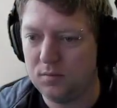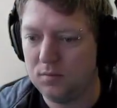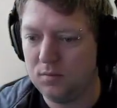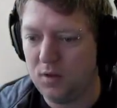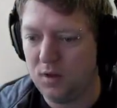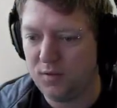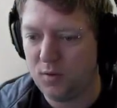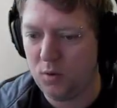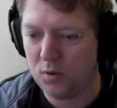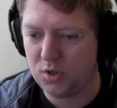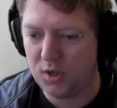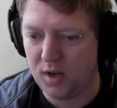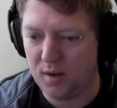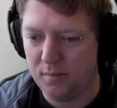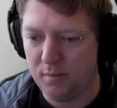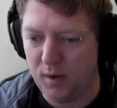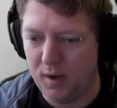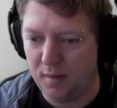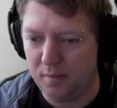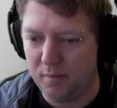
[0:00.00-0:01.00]
Of course I can
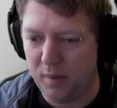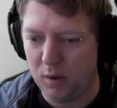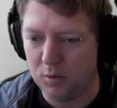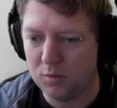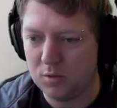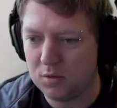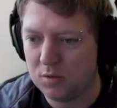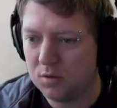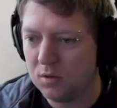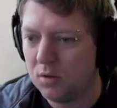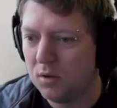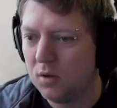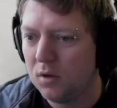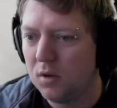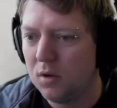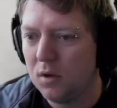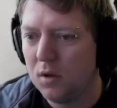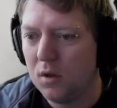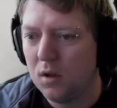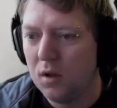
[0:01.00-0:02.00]
buy boats.
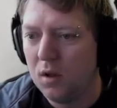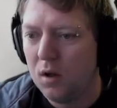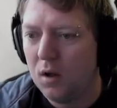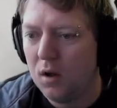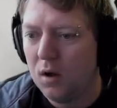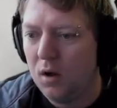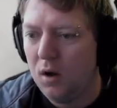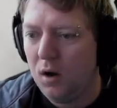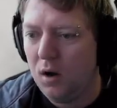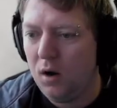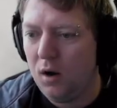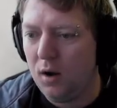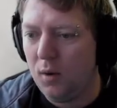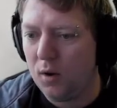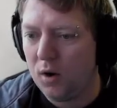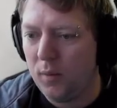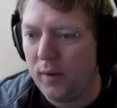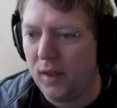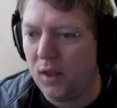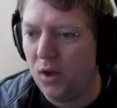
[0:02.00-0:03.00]
Alright, what
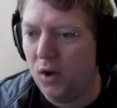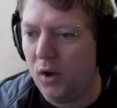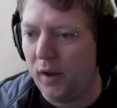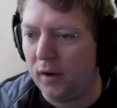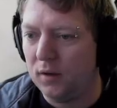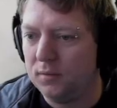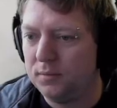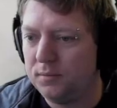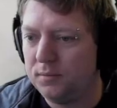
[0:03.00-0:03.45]
do we got?